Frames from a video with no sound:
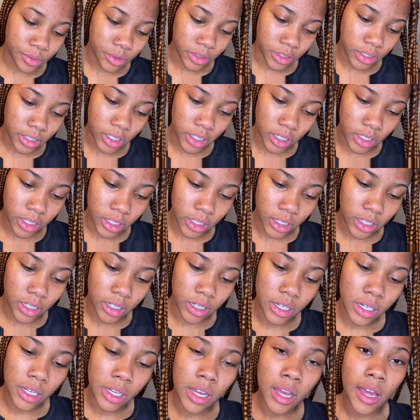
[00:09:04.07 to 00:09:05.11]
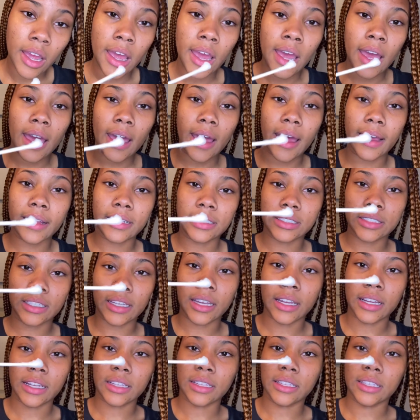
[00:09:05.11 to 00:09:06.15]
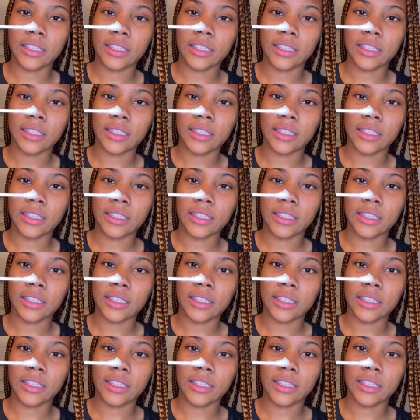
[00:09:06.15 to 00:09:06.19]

really good, I take